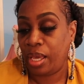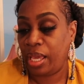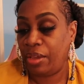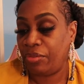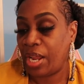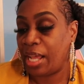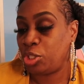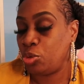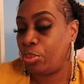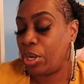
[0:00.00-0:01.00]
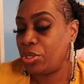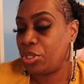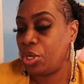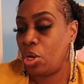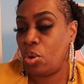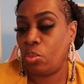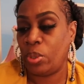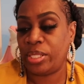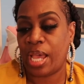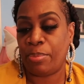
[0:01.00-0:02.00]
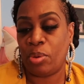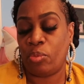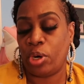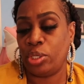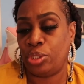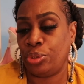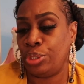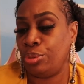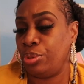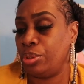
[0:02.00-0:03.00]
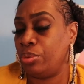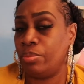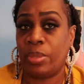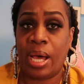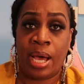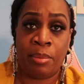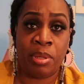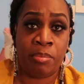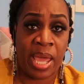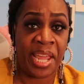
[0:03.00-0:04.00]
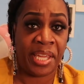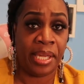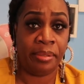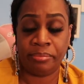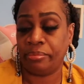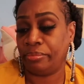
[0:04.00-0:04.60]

If not too personal, what type of work do you do? I'm in banking.